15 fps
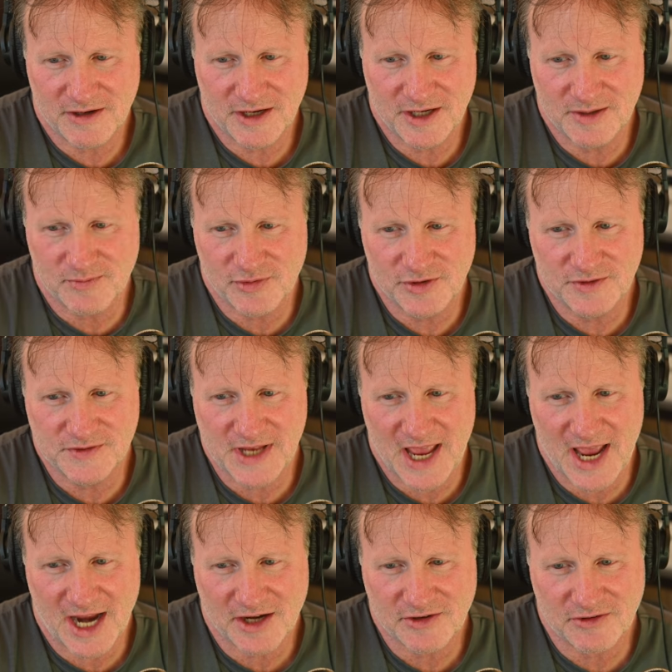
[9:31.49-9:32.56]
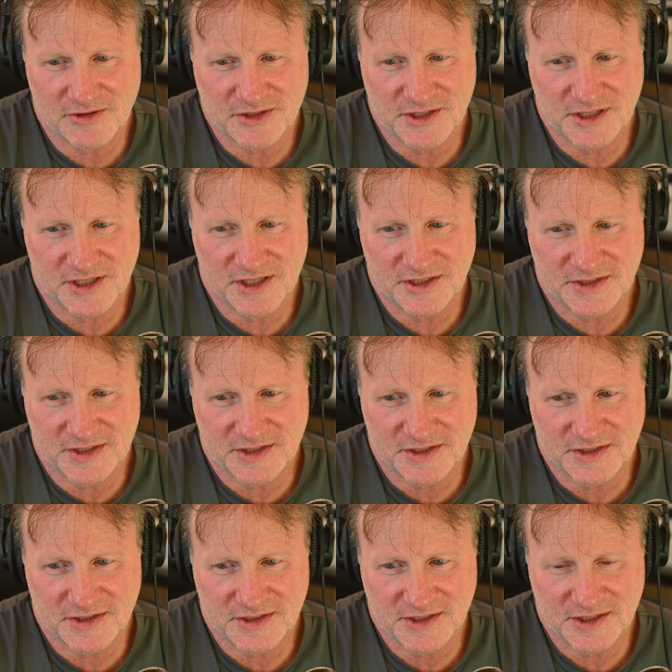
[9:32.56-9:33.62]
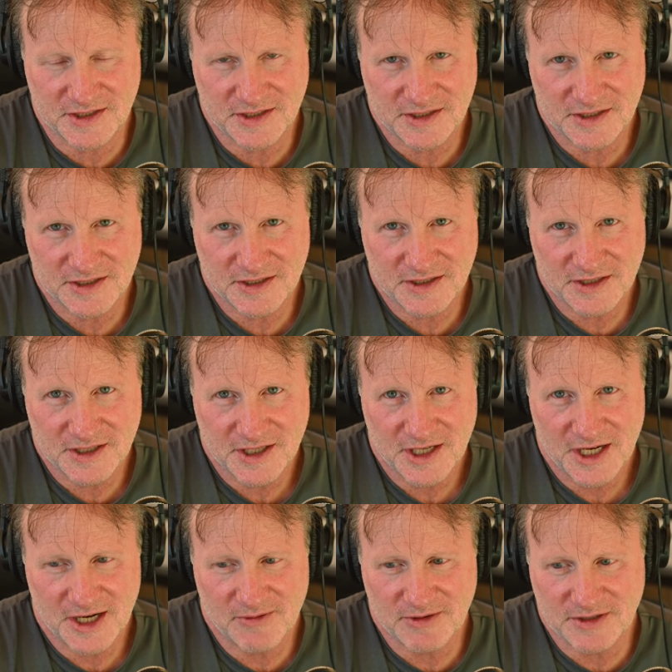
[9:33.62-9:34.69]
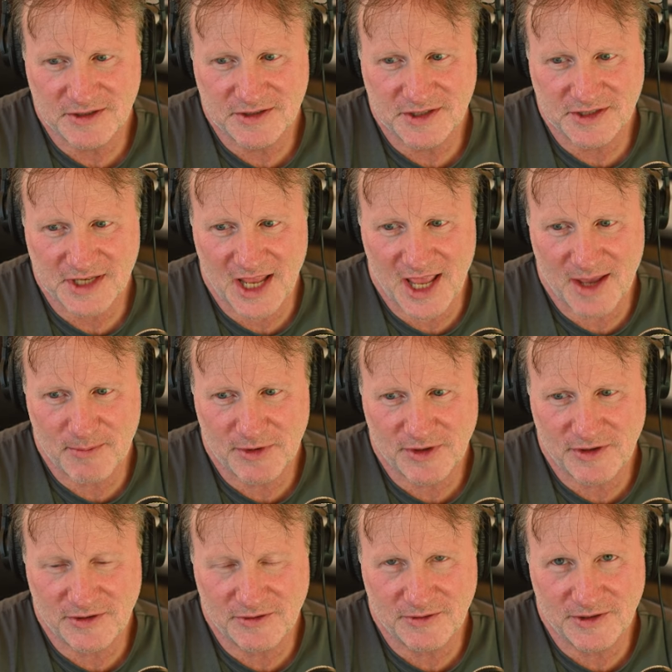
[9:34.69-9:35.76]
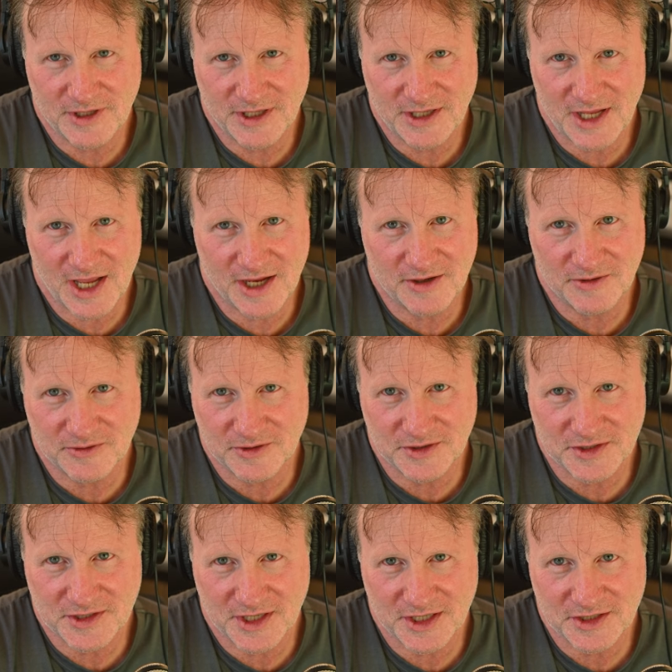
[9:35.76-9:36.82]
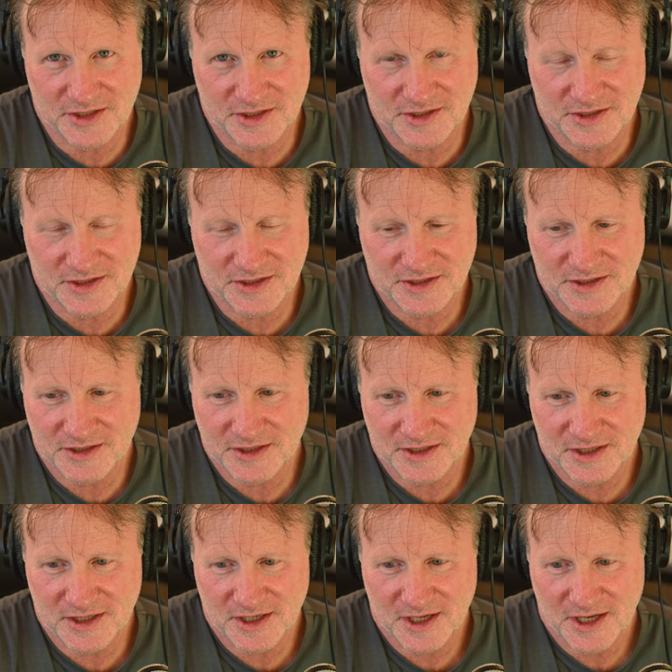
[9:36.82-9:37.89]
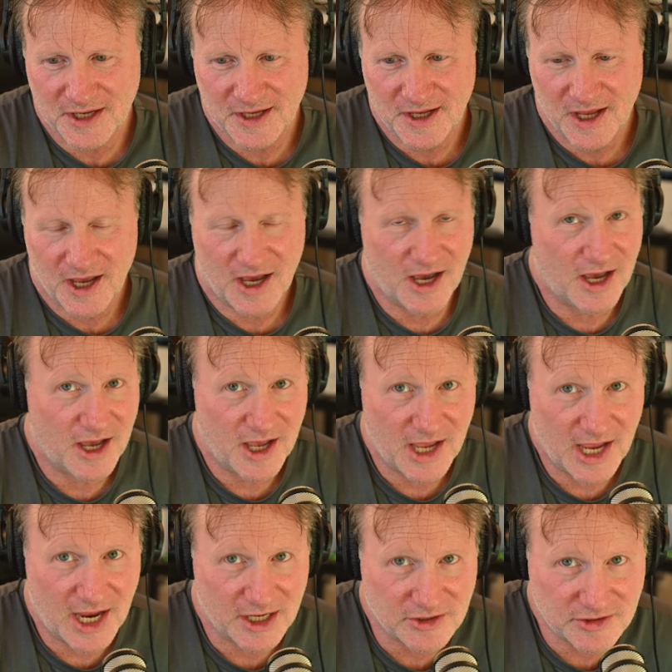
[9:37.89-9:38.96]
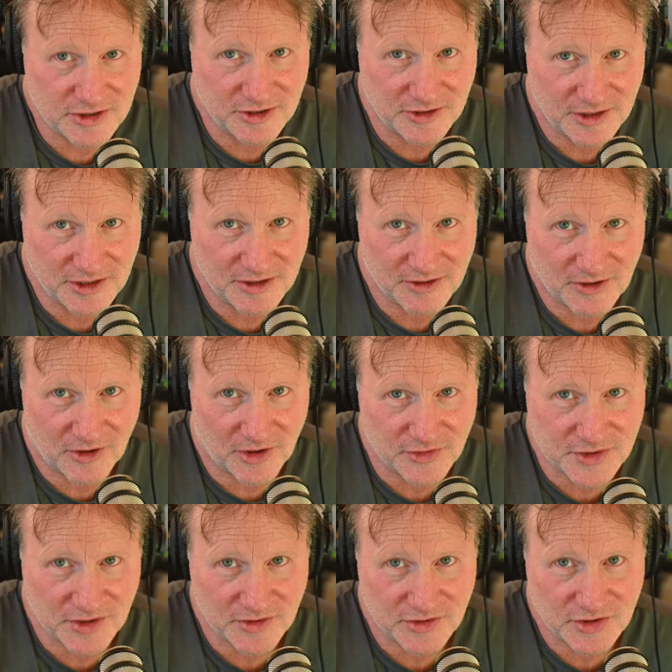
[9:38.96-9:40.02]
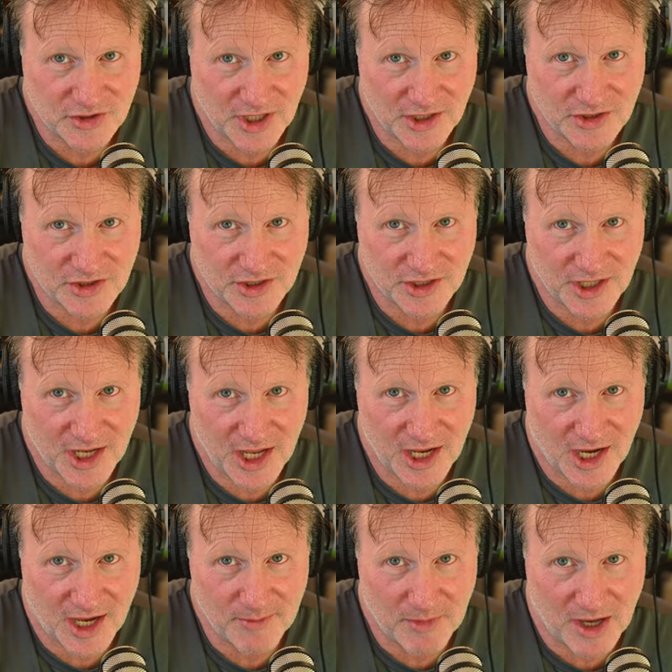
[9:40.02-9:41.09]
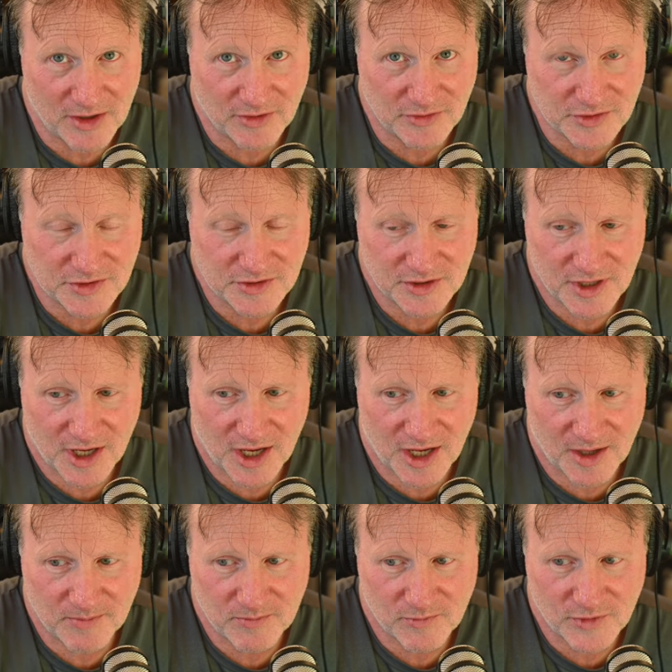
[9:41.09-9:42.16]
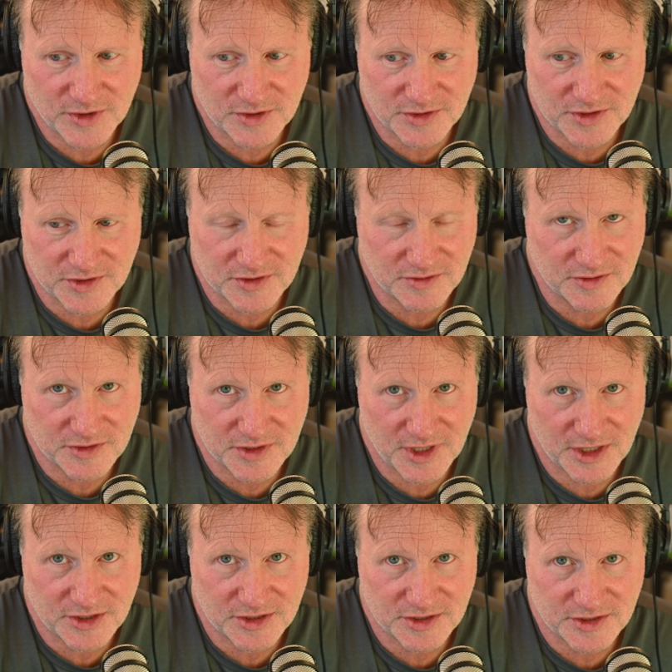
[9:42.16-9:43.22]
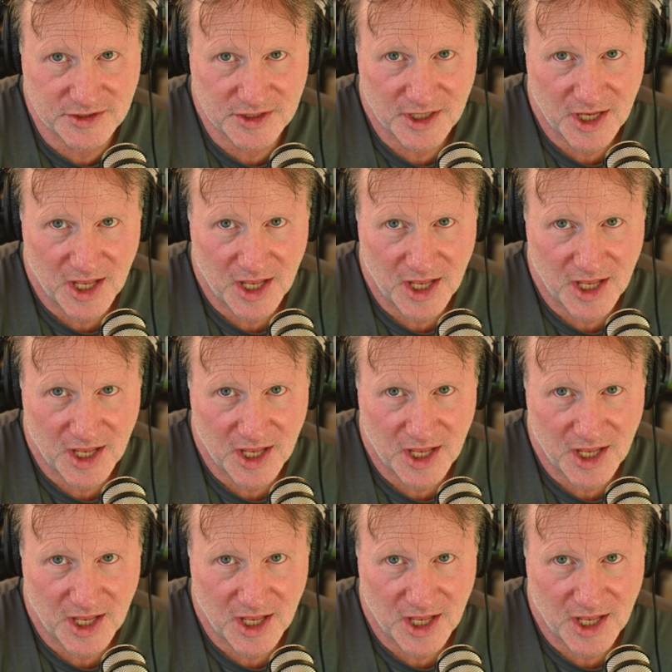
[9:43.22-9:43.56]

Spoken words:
It improves accuracy and consistency. It reduces ambiguity and hallucinations. Actually, also changing AI models reduces hallucinations.